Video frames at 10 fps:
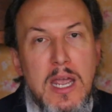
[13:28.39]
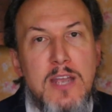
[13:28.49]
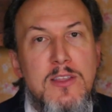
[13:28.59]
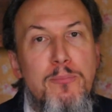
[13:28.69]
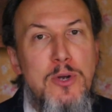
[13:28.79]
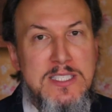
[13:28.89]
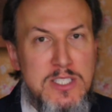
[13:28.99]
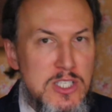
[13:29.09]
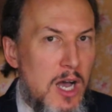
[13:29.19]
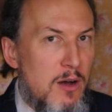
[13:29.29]
in the
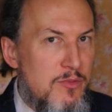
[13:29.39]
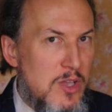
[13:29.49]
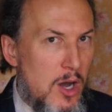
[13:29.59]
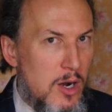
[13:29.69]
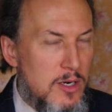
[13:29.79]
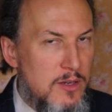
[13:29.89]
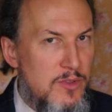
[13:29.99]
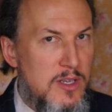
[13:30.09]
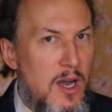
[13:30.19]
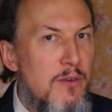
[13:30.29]
presence of the Ark
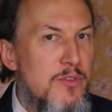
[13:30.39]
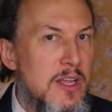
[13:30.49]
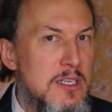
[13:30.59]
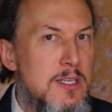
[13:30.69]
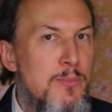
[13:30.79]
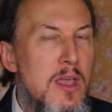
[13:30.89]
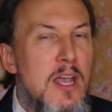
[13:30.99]
of the Covenant